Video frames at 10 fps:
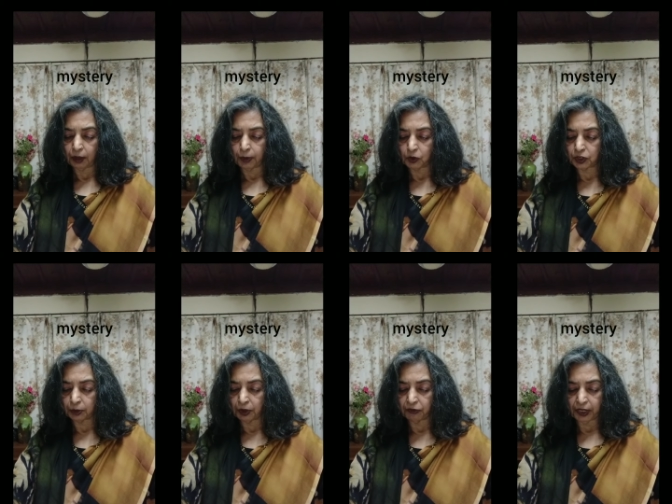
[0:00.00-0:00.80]
about
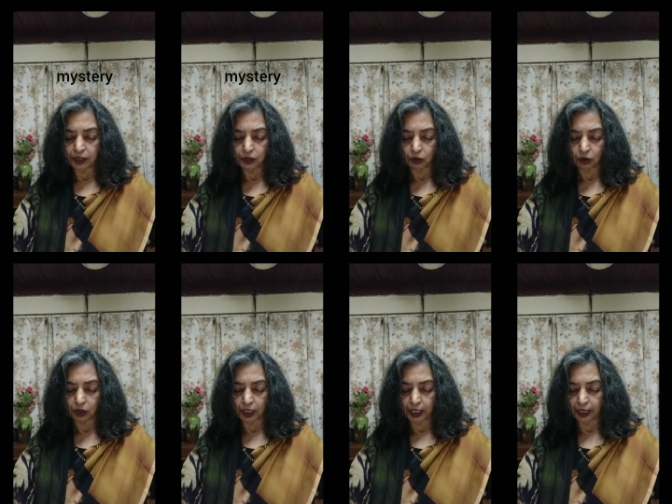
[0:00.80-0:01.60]
some event or
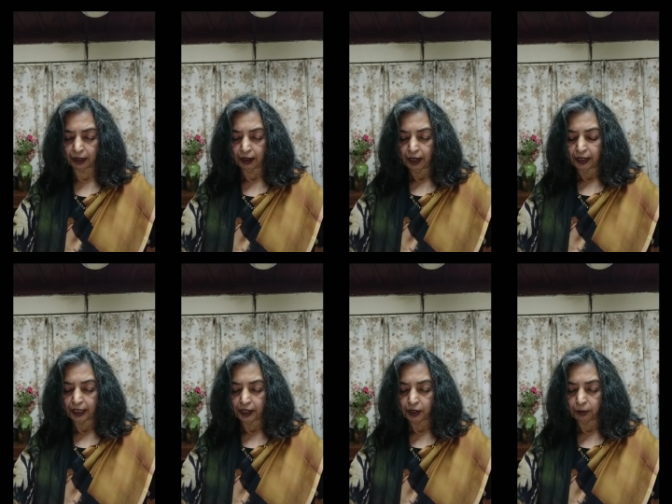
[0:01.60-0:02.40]
thing
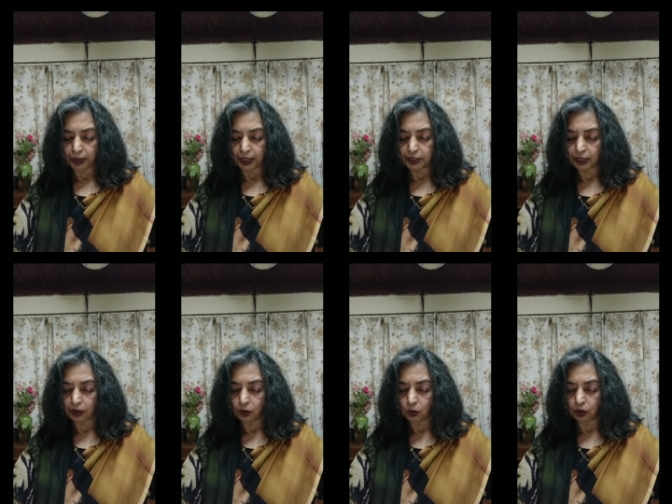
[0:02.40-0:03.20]
that remains
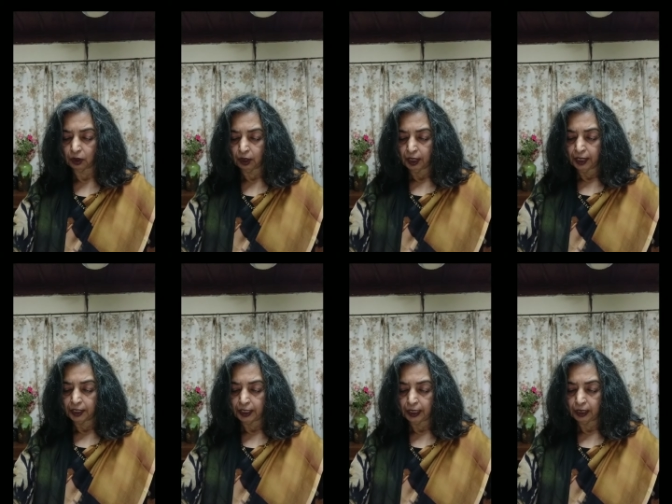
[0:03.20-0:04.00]
unknown
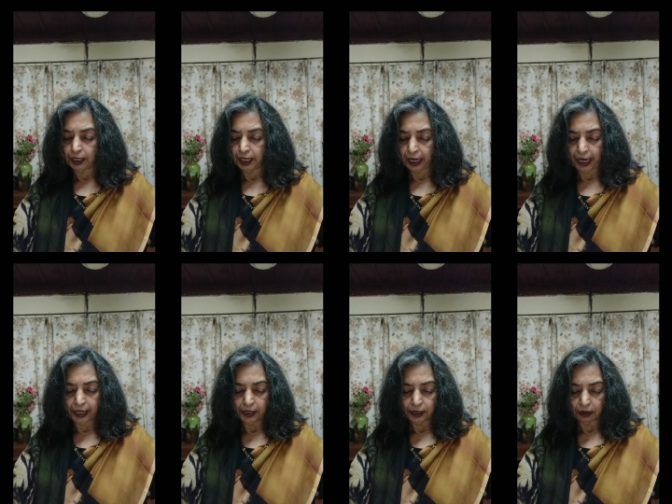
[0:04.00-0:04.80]
till the
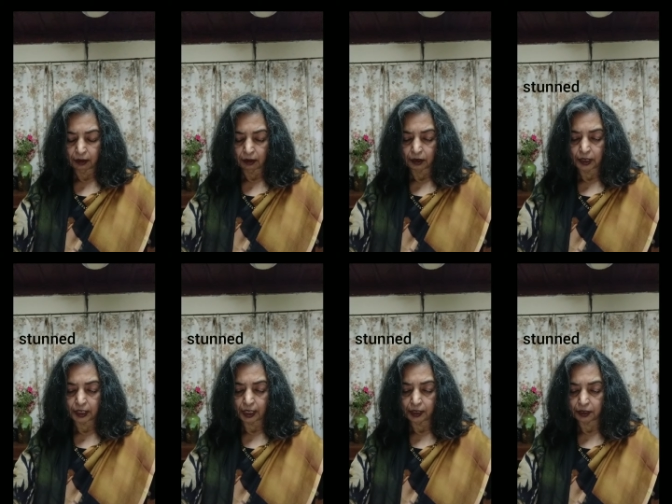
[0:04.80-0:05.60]
end,
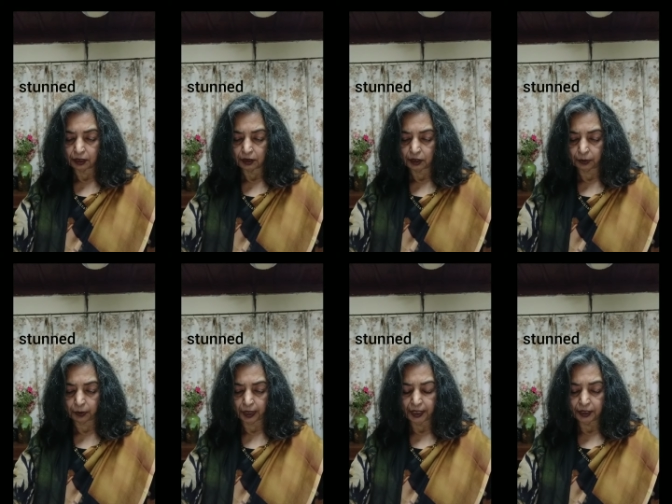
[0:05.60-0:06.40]
stunned,
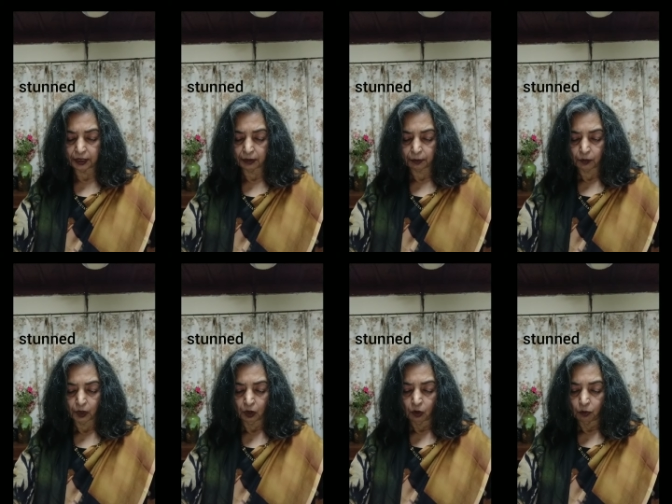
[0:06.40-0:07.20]
surprised.
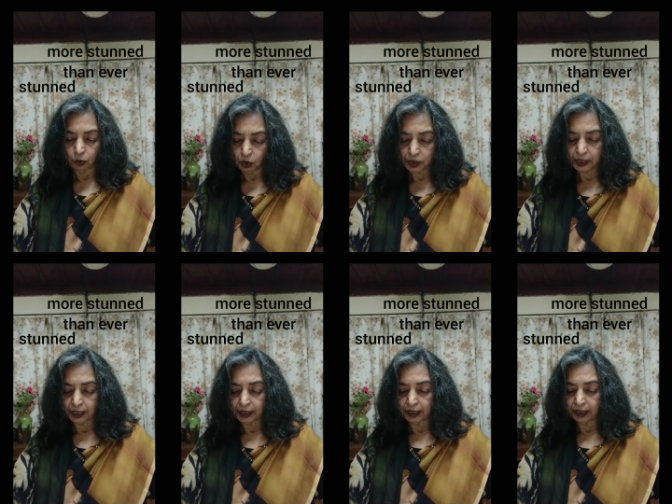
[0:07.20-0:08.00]
More
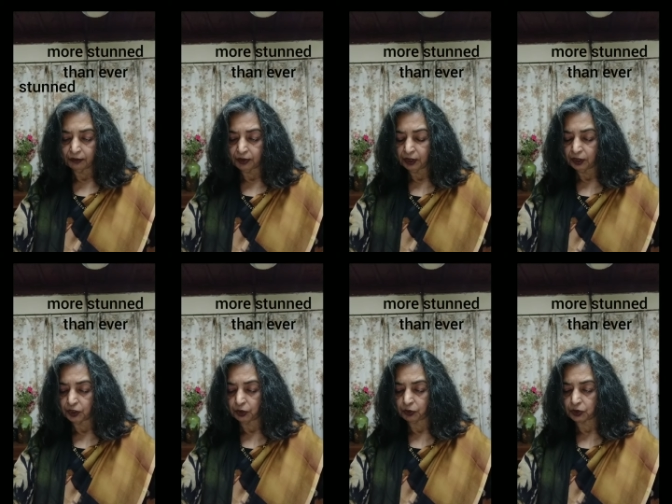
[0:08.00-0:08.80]
stunned than ever,
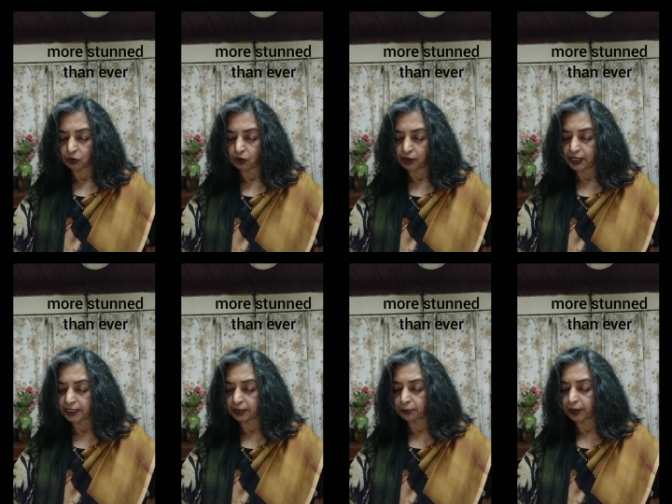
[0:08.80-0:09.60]
she was already
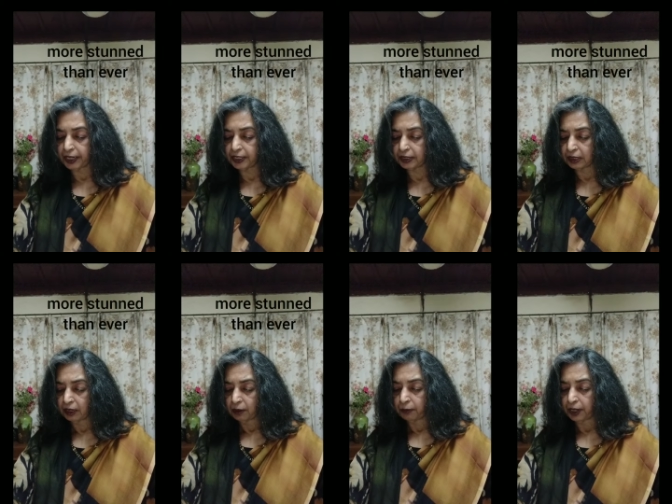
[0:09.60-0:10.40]
surprised,
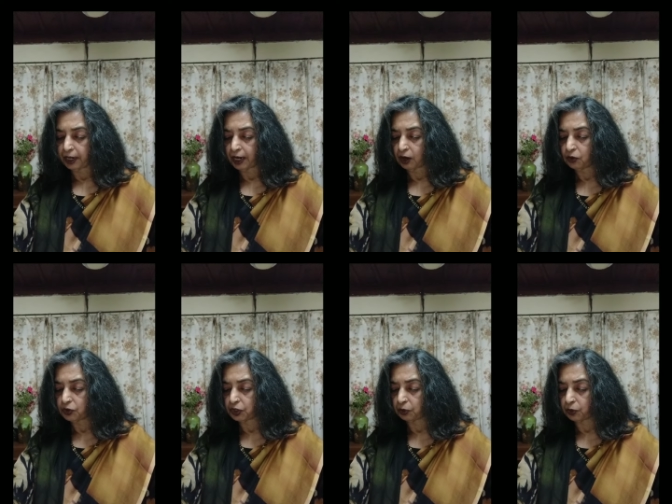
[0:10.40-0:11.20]
but now
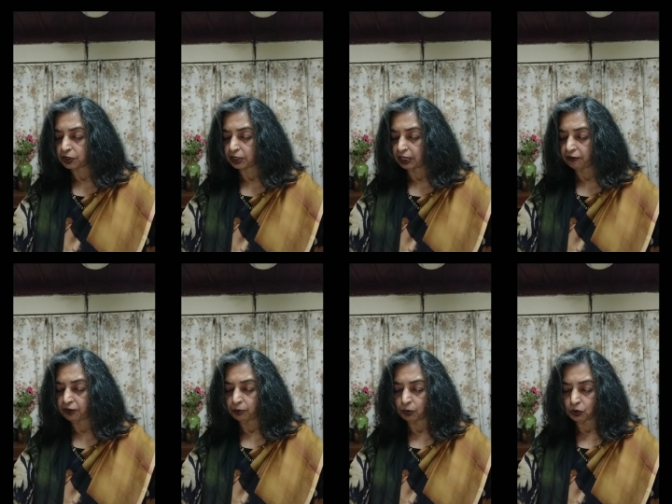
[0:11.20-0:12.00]
she was
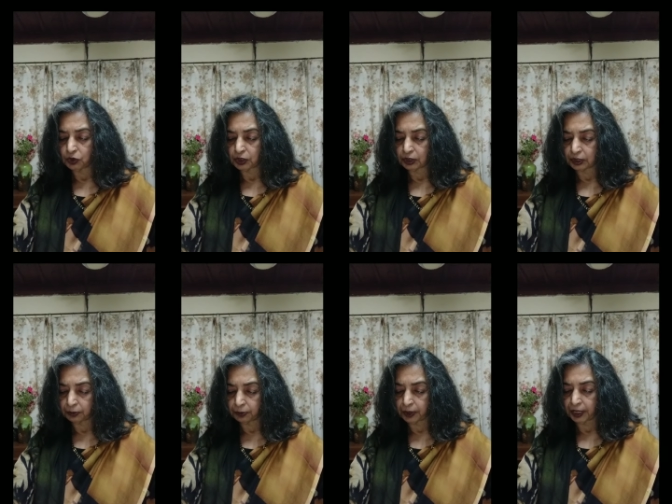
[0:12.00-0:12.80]
even more
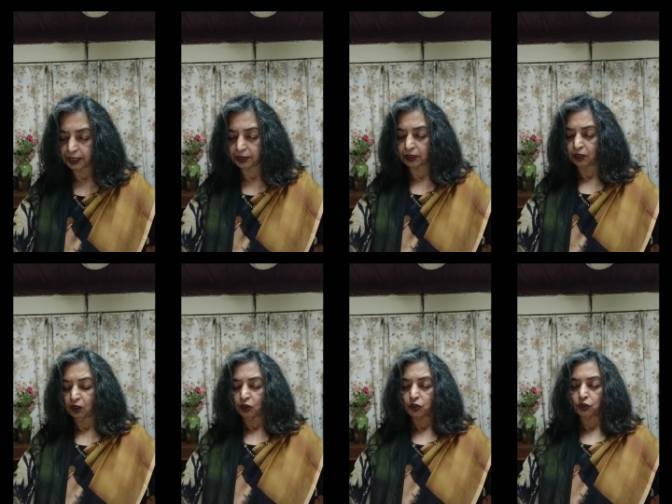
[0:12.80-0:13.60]
surprised.
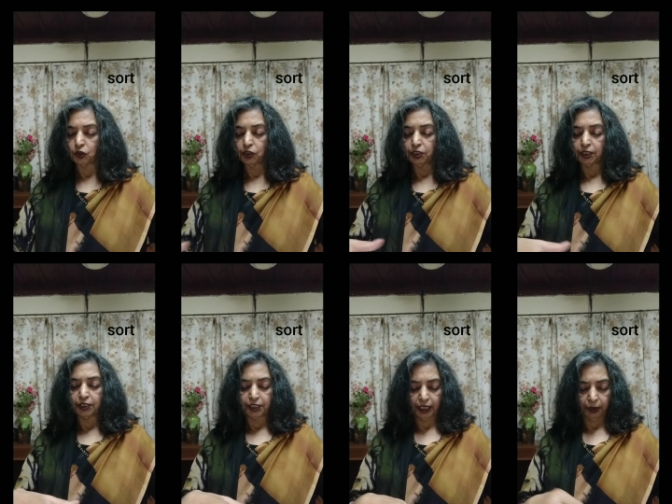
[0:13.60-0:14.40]
Sort
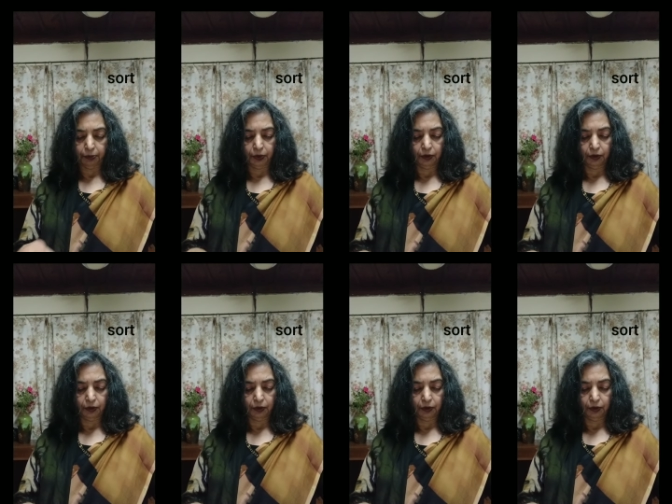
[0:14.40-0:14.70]
type.